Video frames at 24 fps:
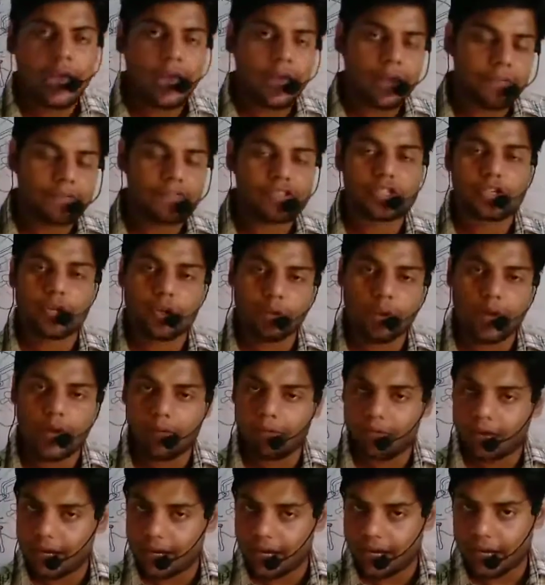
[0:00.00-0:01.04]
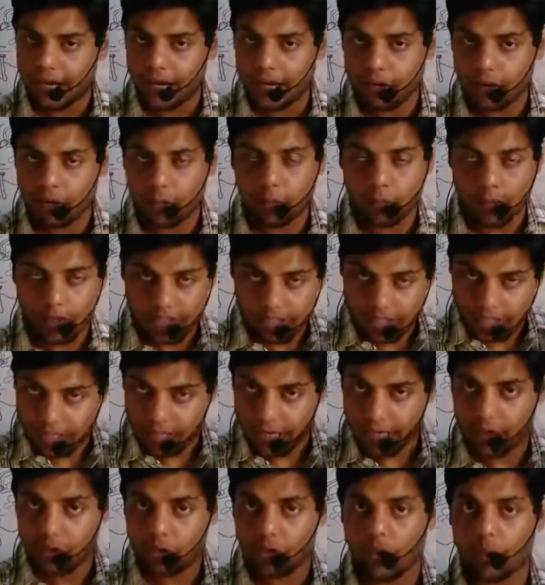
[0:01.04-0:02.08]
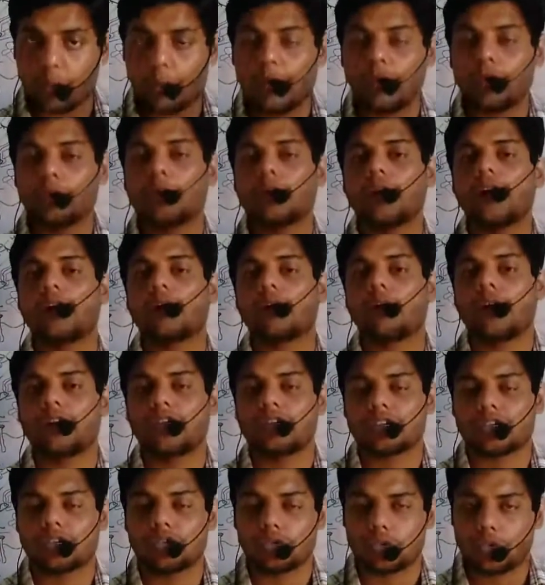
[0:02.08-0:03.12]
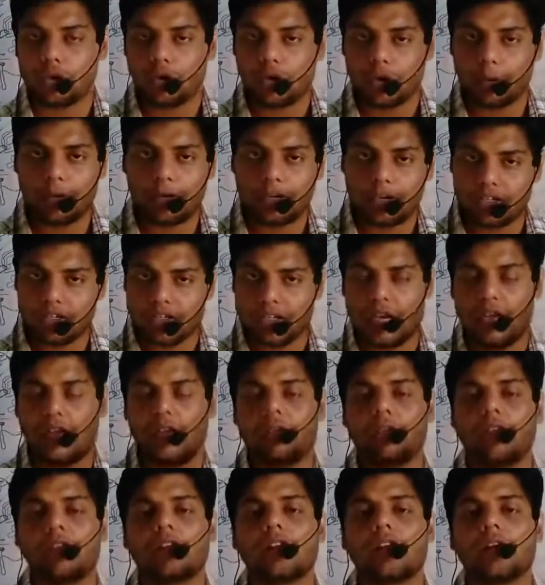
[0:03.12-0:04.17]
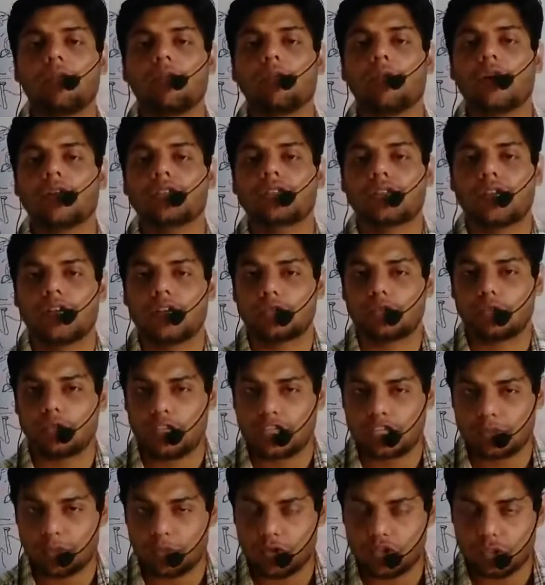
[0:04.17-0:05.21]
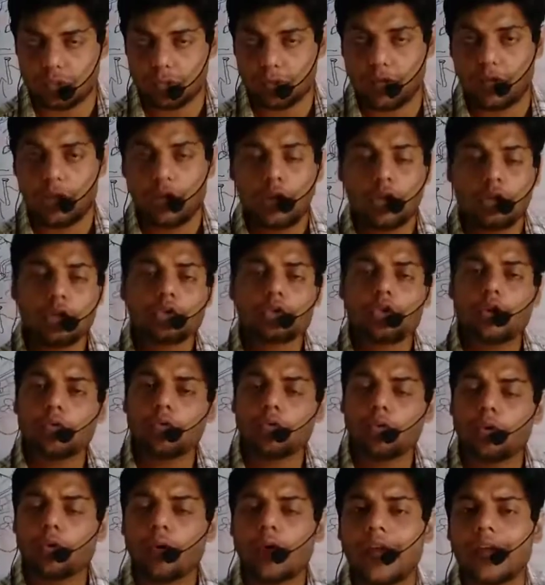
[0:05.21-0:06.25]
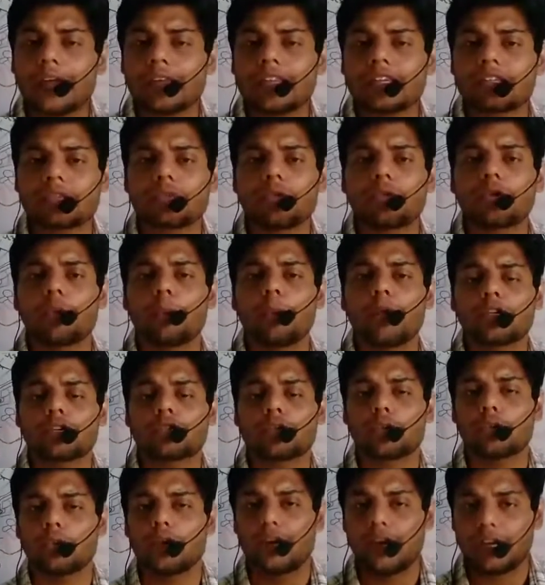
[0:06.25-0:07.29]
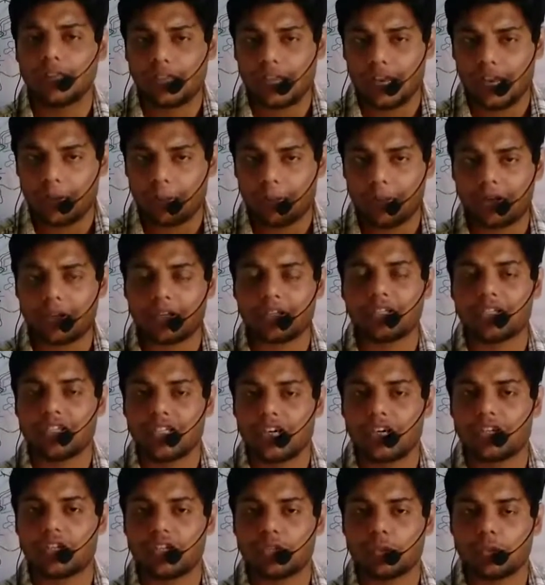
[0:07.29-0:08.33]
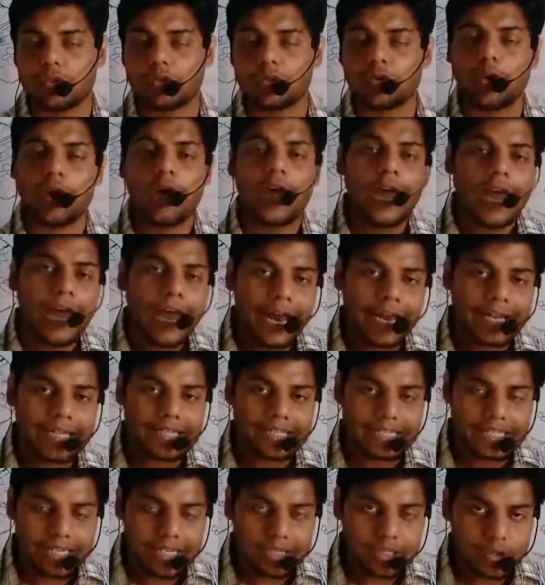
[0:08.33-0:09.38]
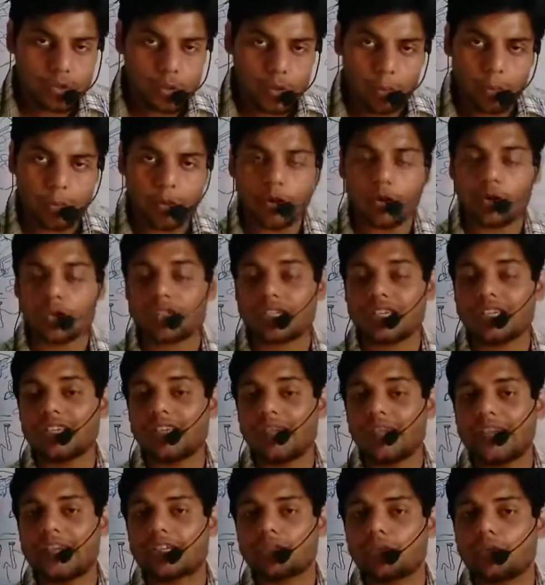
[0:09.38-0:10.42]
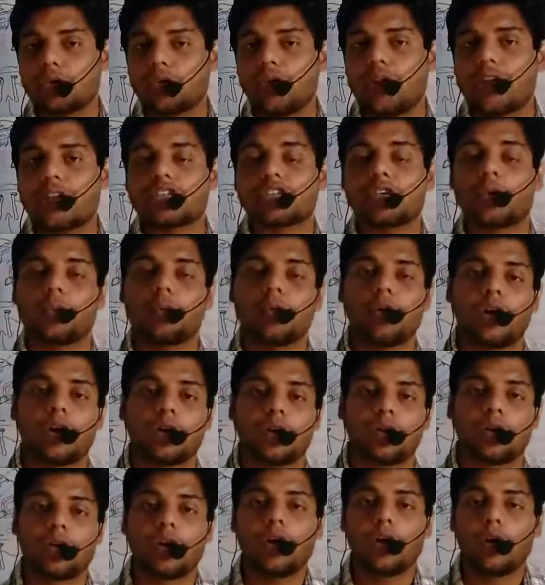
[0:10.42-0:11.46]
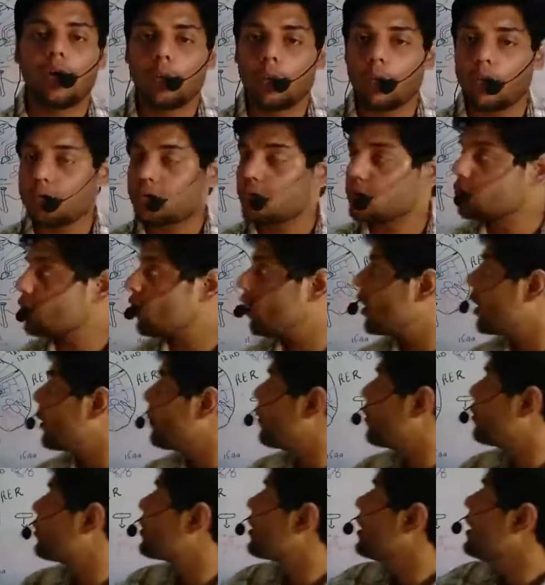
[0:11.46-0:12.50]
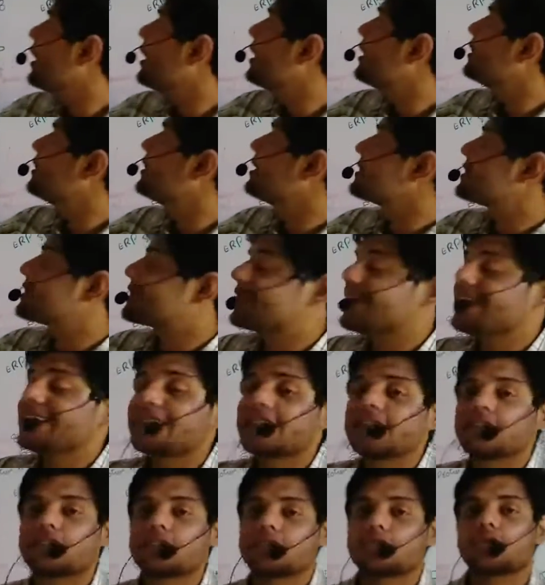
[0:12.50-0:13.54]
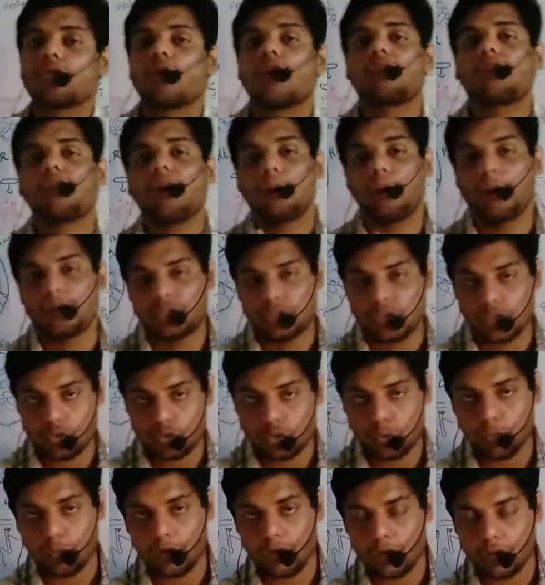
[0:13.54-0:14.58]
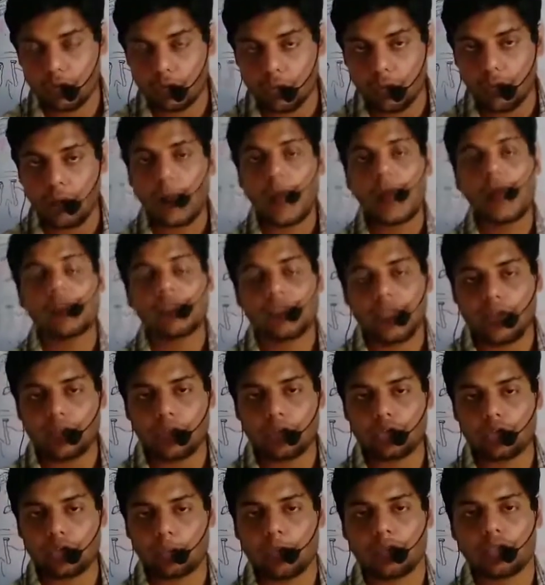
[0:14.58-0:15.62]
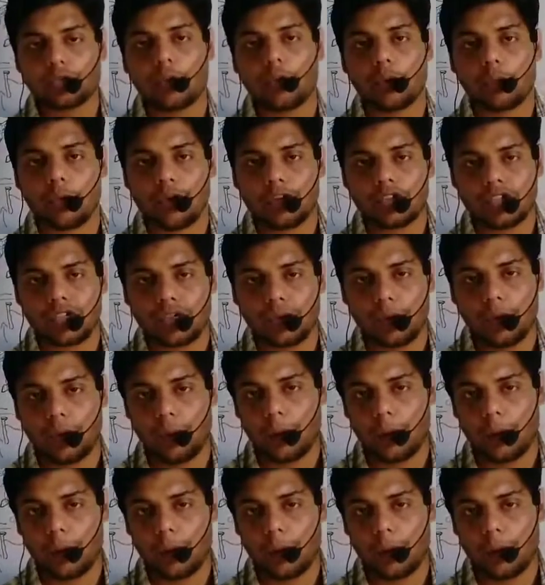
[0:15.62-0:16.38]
If still you have any kind of question in your mind, you can write it into a comment. Inshallah, I will give you answer as soon as possible. So if you like this video, make sure to hit the like button, share this video, and stay tuned, because in the next video lecture, we are going to talk about the synthesis of MHC2 molecule. Thank you so much for watching.